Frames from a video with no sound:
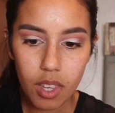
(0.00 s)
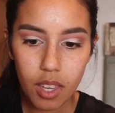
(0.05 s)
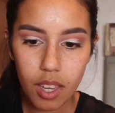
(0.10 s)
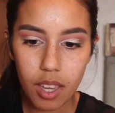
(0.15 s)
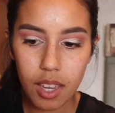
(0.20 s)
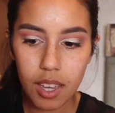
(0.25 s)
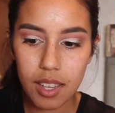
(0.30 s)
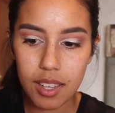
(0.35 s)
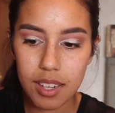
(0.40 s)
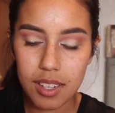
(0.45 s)

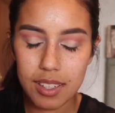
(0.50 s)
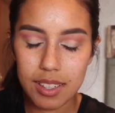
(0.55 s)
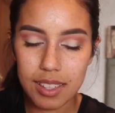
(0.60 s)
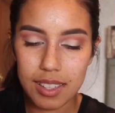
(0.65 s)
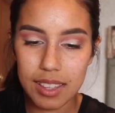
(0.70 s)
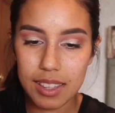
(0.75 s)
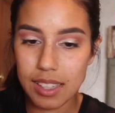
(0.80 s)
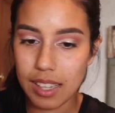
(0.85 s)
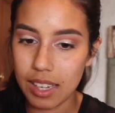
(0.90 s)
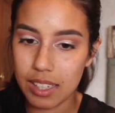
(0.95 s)

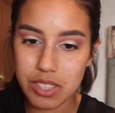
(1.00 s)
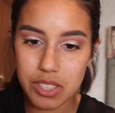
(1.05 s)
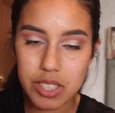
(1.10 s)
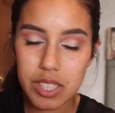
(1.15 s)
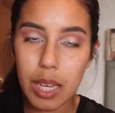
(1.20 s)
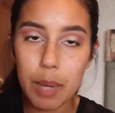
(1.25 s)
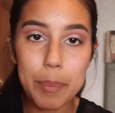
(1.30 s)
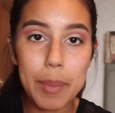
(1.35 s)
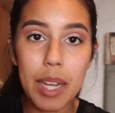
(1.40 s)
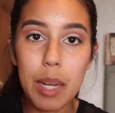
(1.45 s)
And I
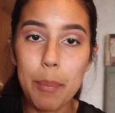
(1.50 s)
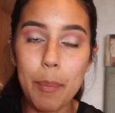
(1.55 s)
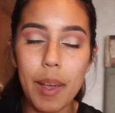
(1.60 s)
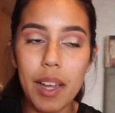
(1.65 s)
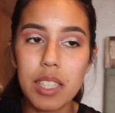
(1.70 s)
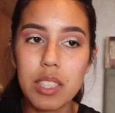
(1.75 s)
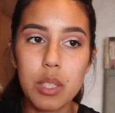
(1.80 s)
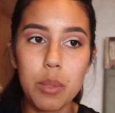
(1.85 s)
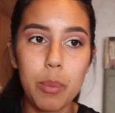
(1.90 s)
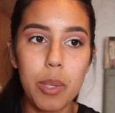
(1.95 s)
just kept that in
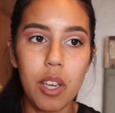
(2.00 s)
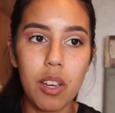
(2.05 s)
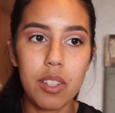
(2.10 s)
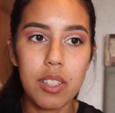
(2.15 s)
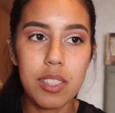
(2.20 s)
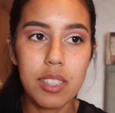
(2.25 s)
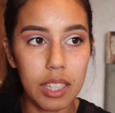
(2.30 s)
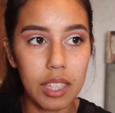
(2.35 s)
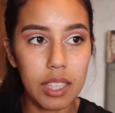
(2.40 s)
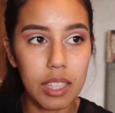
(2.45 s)
mind. To be
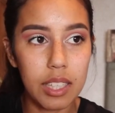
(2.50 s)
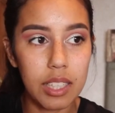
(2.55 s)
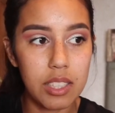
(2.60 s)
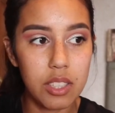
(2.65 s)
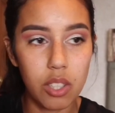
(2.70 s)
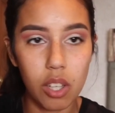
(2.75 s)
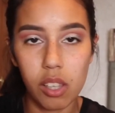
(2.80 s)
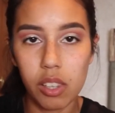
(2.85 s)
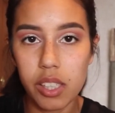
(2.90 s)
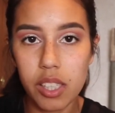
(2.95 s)
honest,
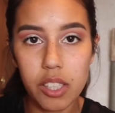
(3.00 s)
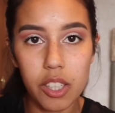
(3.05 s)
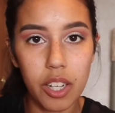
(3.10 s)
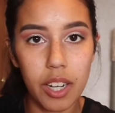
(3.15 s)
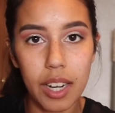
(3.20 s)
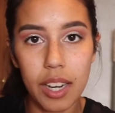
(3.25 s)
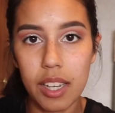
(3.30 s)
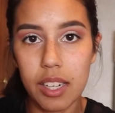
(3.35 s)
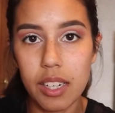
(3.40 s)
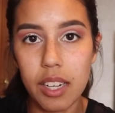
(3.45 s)
it's all in your
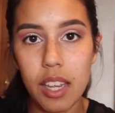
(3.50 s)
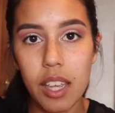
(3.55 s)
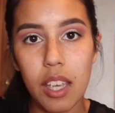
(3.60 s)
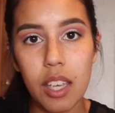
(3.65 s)
head.